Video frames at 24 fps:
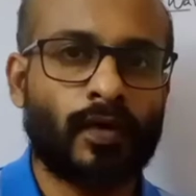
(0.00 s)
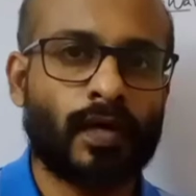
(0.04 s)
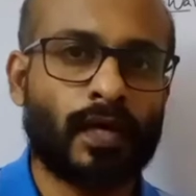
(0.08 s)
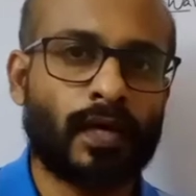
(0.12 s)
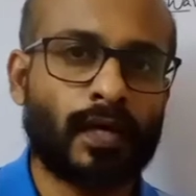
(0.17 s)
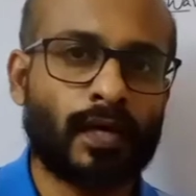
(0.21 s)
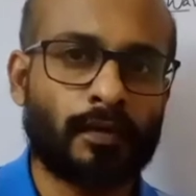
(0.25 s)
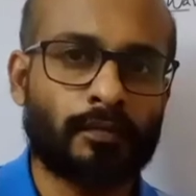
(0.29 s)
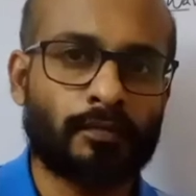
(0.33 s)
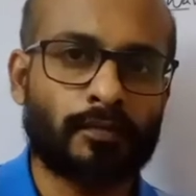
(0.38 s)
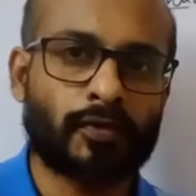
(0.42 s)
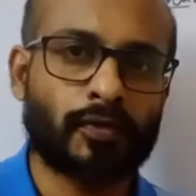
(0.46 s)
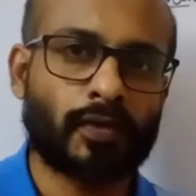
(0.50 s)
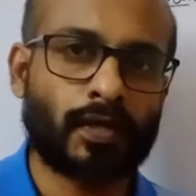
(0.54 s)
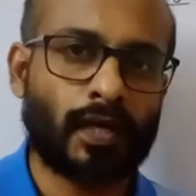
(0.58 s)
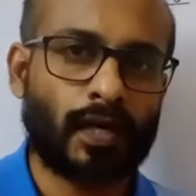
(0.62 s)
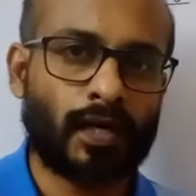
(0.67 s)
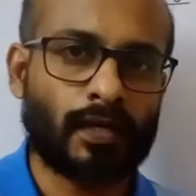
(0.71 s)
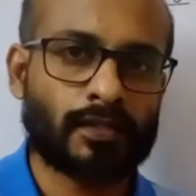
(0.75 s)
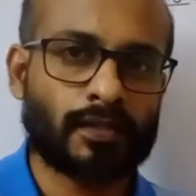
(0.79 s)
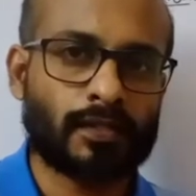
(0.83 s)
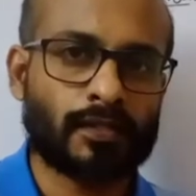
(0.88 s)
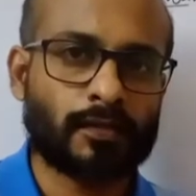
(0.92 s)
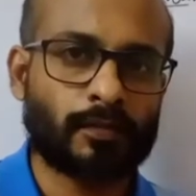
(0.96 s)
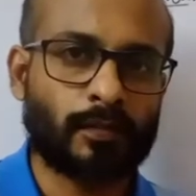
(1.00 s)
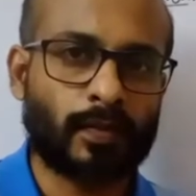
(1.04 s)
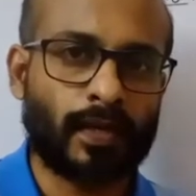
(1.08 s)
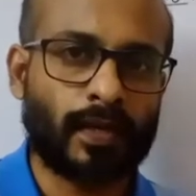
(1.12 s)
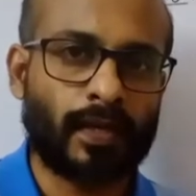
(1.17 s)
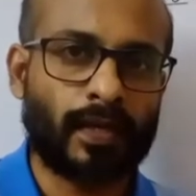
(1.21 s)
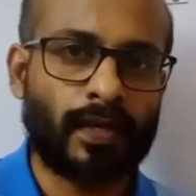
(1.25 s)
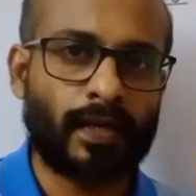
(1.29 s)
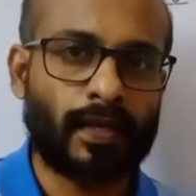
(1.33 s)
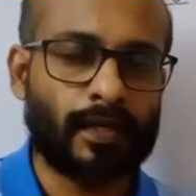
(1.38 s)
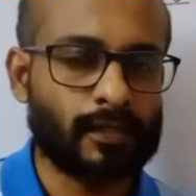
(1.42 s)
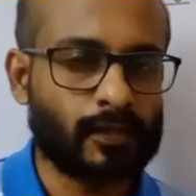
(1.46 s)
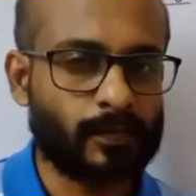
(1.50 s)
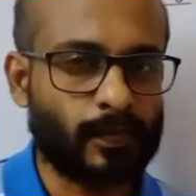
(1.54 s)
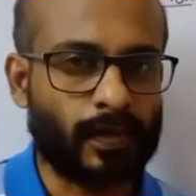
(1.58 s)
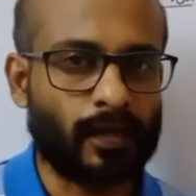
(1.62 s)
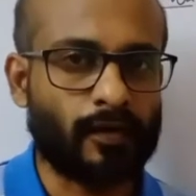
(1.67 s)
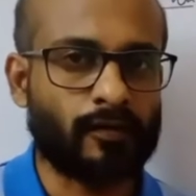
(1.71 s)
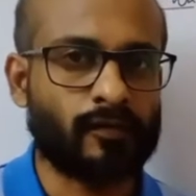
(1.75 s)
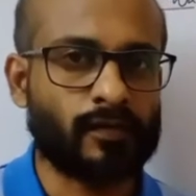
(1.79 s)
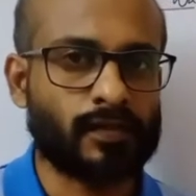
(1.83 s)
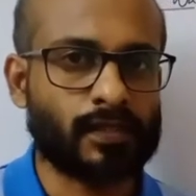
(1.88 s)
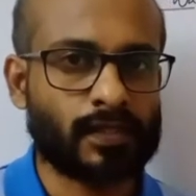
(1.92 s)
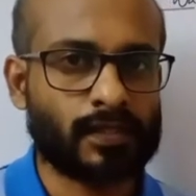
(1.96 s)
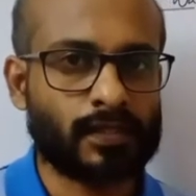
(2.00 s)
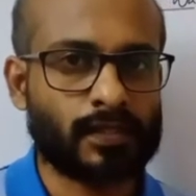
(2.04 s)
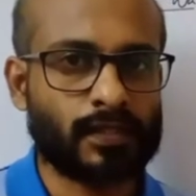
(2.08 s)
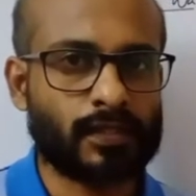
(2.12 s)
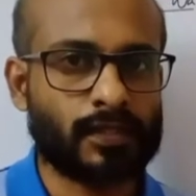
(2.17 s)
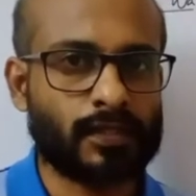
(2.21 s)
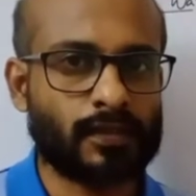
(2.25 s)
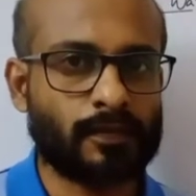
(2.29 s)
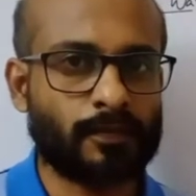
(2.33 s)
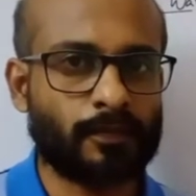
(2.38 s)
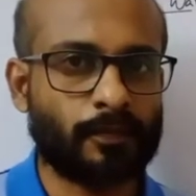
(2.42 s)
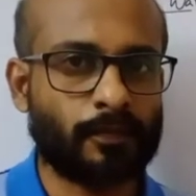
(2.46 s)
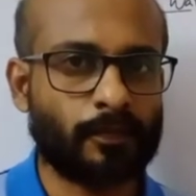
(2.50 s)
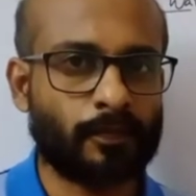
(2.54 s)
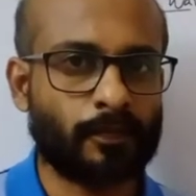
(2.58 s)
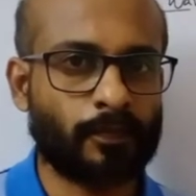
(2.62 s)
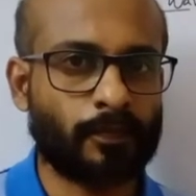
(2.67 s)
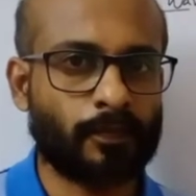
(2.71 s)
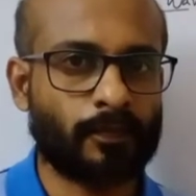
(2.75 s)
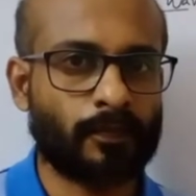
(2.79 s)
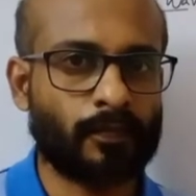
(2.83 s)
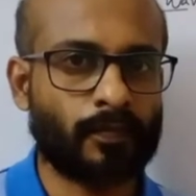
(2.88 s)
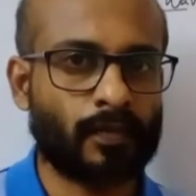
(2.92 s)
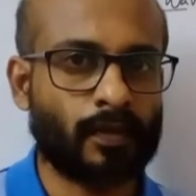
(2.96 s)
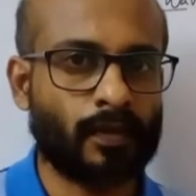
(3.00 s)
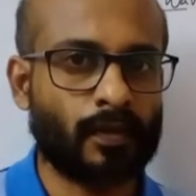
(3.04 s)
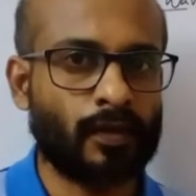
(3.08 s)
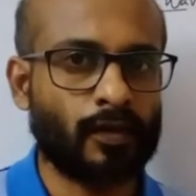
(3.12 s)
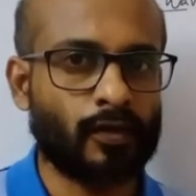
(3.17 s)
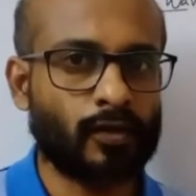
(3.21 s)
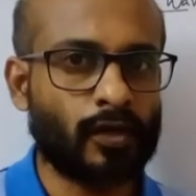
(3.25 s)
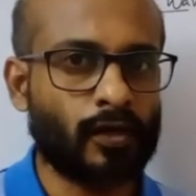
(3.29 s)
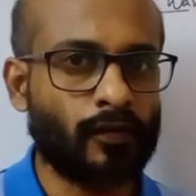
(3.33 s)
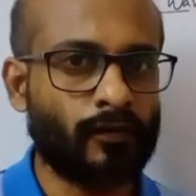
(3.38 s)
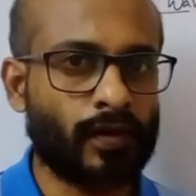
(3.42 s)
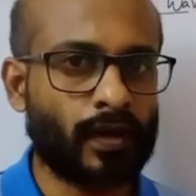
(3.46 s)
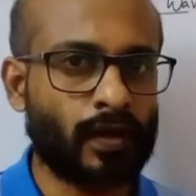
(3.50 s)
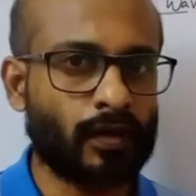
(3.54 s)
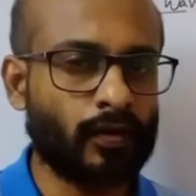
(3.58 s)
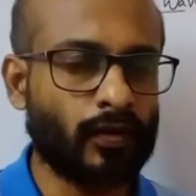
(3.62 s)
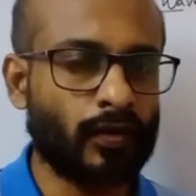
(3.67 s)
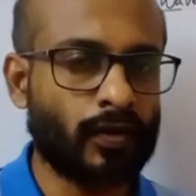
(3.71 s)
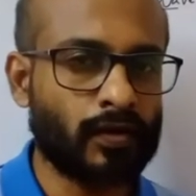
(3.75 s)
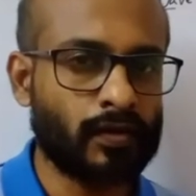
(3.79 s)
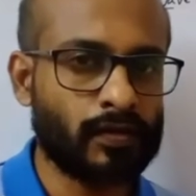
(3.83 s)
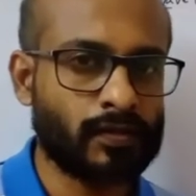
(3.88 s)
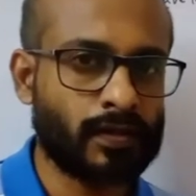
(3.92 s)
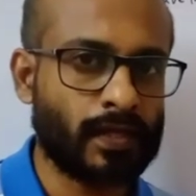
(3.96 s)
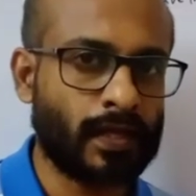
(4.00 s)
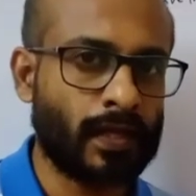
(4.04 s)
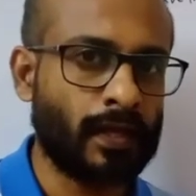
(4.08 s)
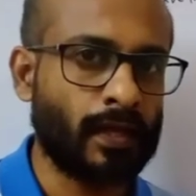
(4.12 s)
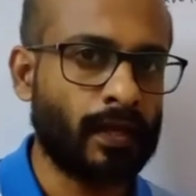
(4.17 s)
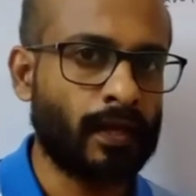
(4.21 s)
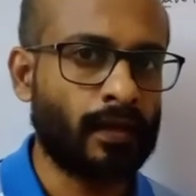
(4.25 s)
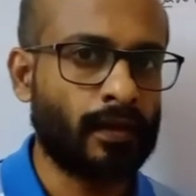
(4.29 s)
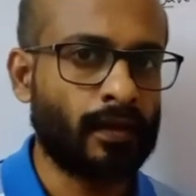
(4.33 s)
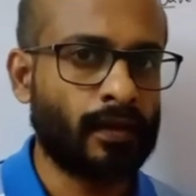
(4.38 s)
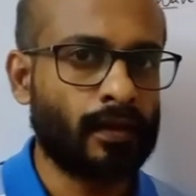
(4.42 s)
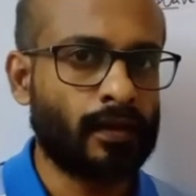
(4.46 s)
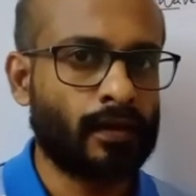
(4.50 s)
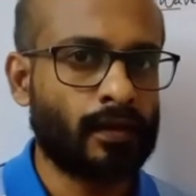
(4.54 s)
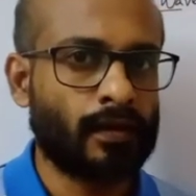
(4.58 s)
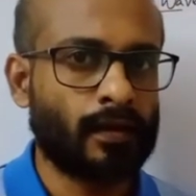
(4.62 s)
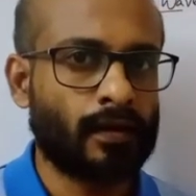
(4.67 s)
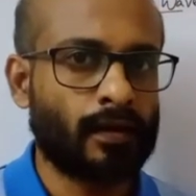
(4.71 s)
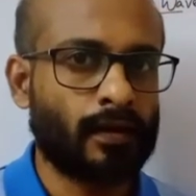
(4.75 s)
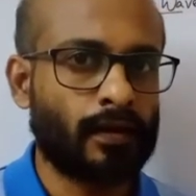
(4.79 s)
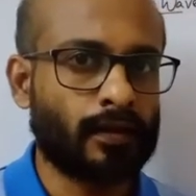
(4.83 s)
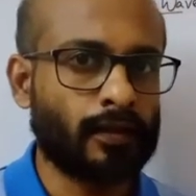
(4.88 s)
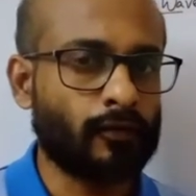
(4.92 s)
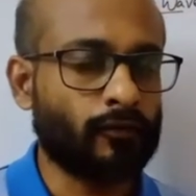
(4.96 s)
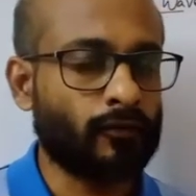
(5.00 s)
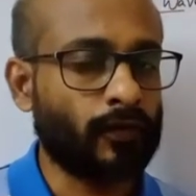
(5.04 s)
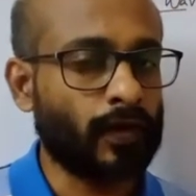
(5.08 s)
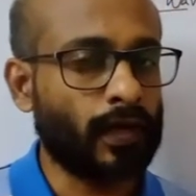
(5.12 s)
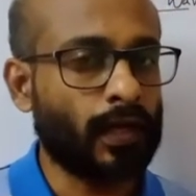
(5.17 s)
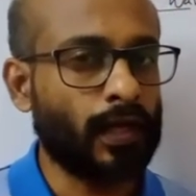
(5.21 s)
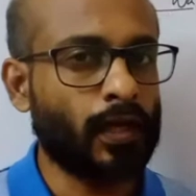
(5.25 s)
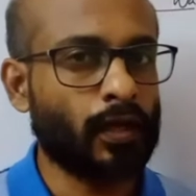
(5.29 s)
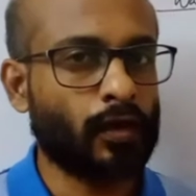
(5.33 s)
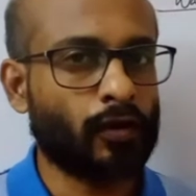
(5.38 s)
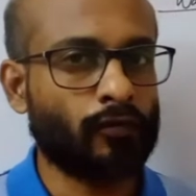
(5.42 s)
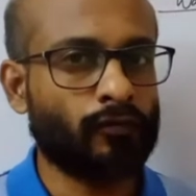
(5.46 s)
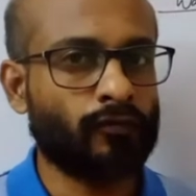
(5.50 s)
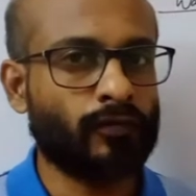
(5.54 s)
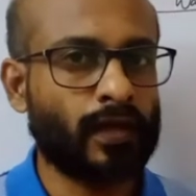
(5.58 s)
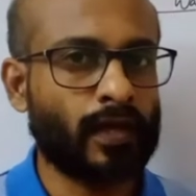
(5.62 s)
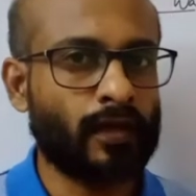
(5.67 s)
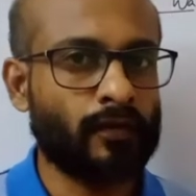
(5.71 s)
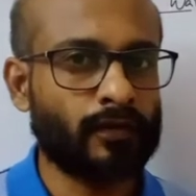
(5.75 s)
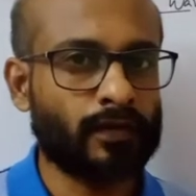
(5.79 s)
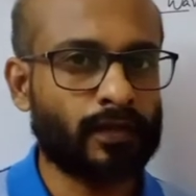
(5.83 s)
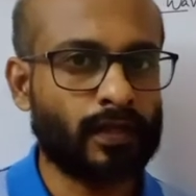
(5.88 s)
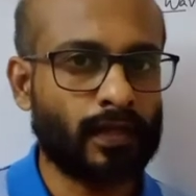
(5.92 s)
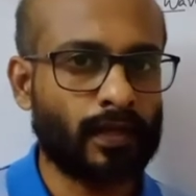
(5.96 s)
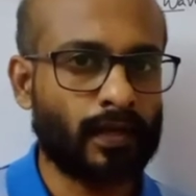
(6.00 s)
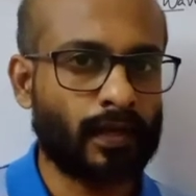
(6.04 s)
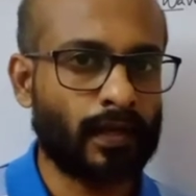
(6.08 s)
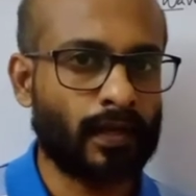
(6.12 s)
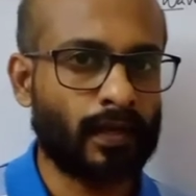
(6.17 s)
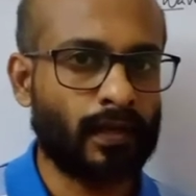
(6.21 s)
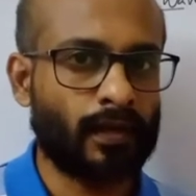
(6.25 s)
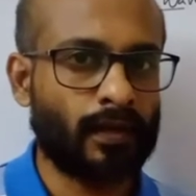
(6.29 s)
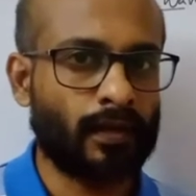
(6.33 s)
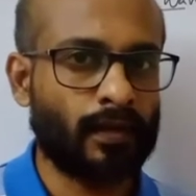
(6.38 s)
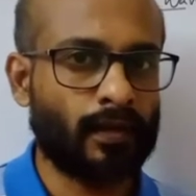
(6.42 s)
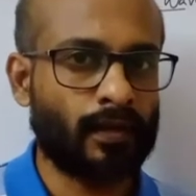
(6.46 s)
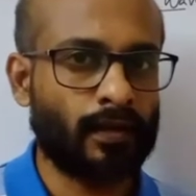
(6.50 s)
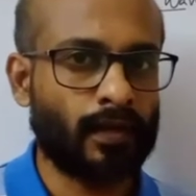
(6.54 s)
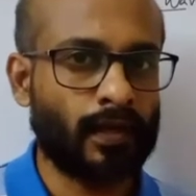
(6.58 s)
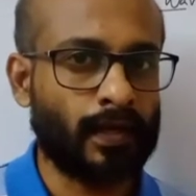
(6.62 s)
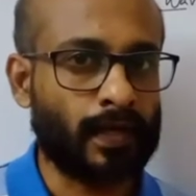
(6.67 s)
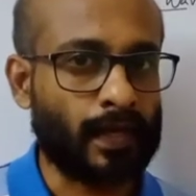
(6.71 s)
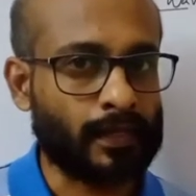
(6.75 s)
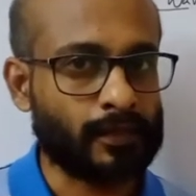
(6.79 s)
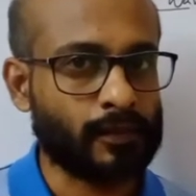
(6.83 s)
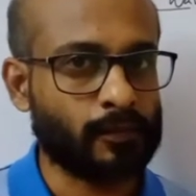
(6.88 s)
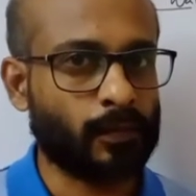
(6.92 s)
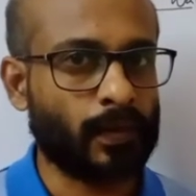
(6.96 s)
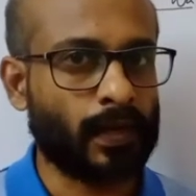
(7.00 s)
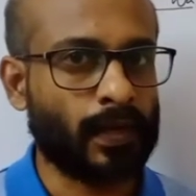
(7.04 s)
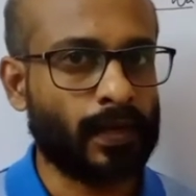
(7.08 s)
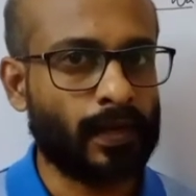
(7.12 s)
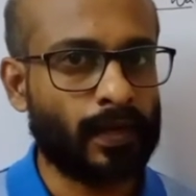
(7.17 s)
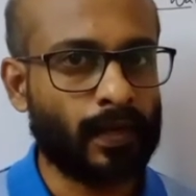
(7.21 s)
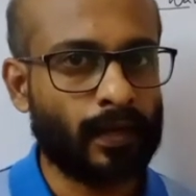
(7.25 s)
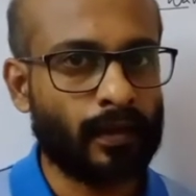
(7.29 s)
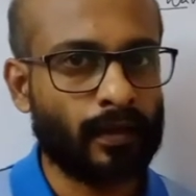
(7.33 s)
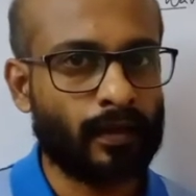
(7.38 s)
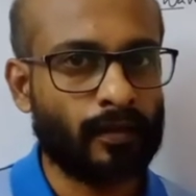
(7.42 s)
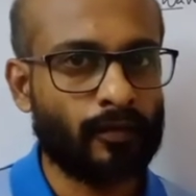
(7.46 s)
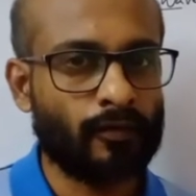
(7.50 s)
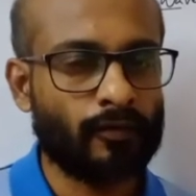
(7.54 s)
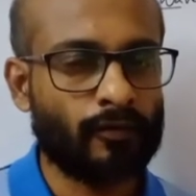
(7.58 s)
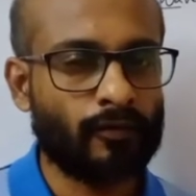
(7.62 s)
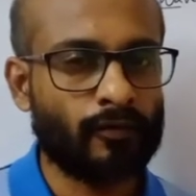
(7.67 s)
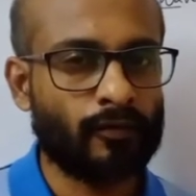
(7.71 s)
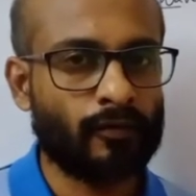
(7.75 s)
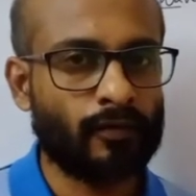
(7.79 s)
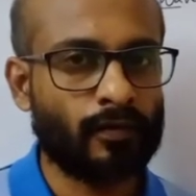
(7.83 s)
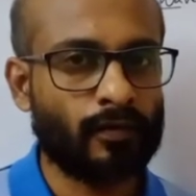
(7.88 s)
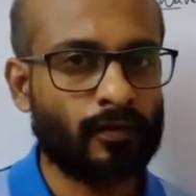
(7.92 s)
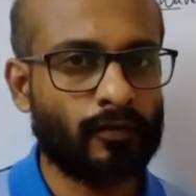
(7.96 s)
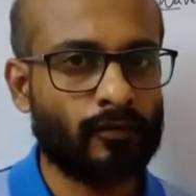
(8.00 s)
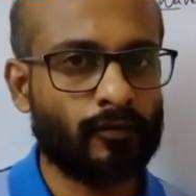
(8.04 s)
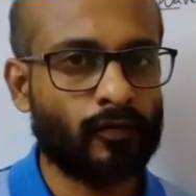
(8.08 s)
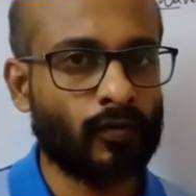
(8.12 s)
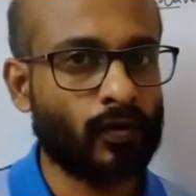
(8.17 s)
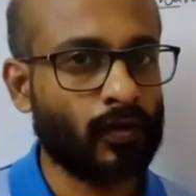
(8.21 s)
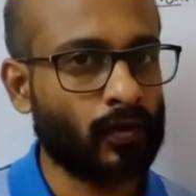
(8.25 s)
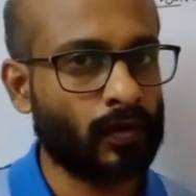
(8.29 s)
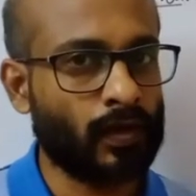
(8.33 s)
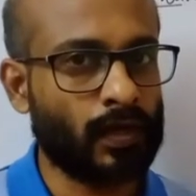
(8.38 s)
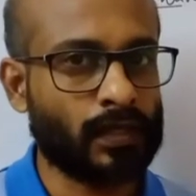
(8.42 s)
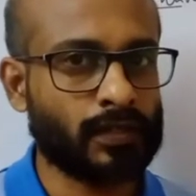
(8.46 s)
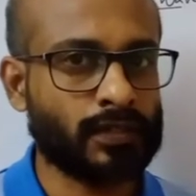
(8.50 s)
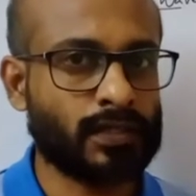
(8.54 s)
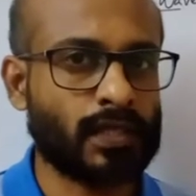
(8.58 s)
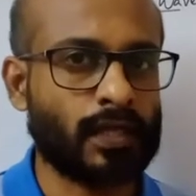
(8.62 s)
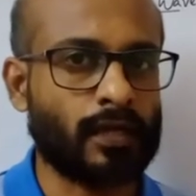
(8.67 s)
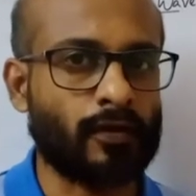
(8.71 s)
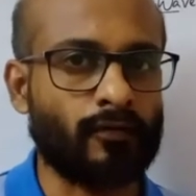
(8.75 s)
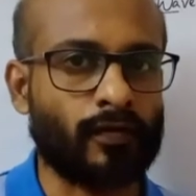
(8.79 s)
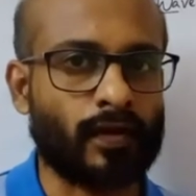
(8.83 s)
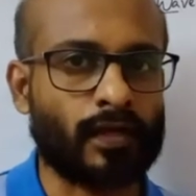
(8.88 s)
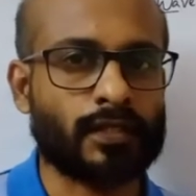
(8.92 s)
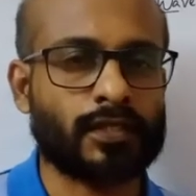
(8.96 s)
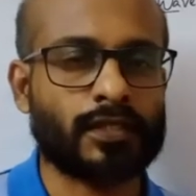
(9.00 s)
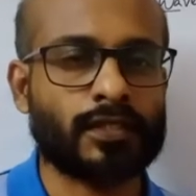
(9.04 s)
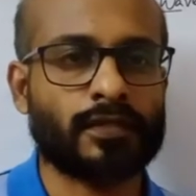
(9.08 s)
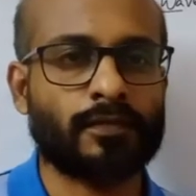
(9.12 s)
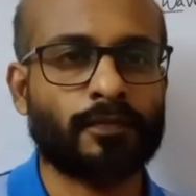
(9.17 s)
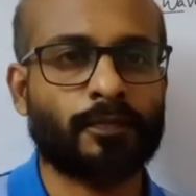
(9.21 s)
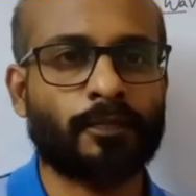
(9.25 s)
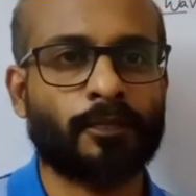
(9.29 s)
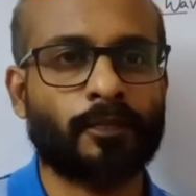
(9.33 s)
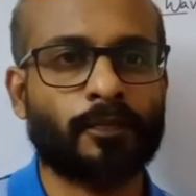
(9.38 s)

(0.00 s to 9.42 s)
Welcome to classes by Inspire Physics. Today we are going to see uh, the failure of wave theory in explaining photoelectric effect.